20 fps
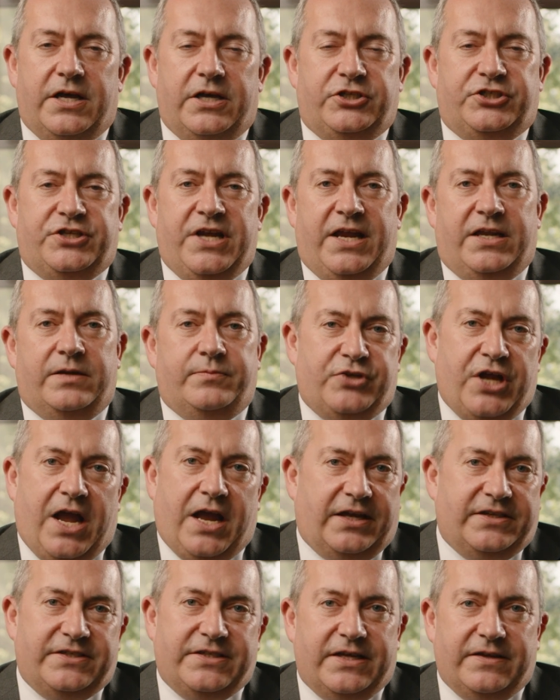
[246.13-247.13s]
a shared
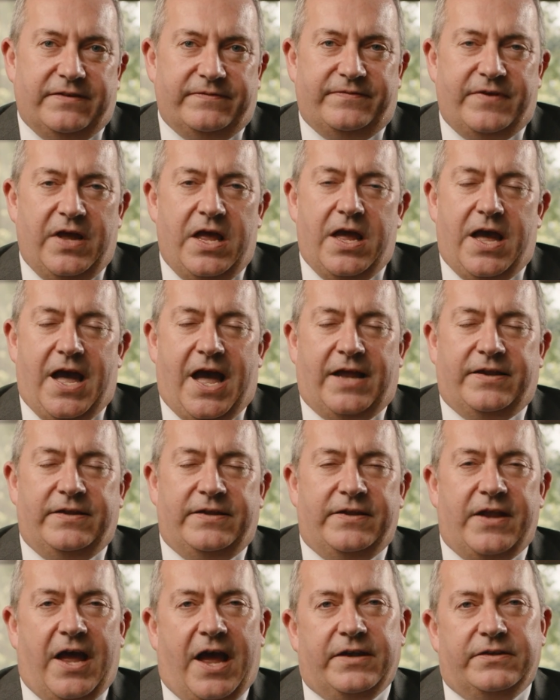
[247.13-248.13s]
objective,
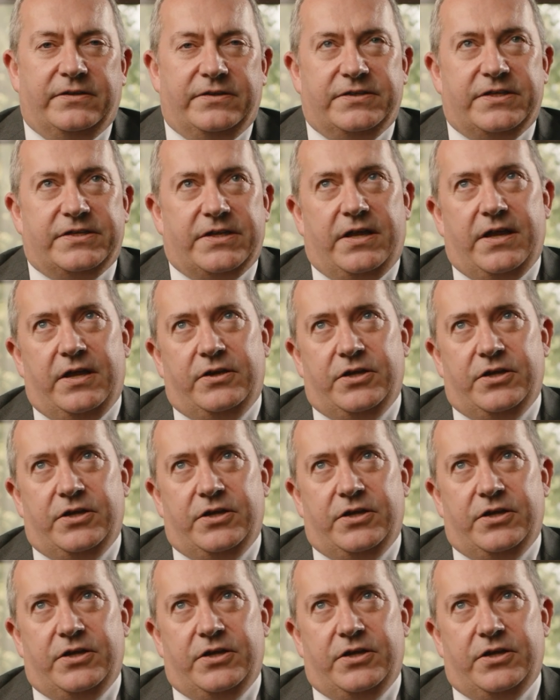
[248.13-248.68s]
and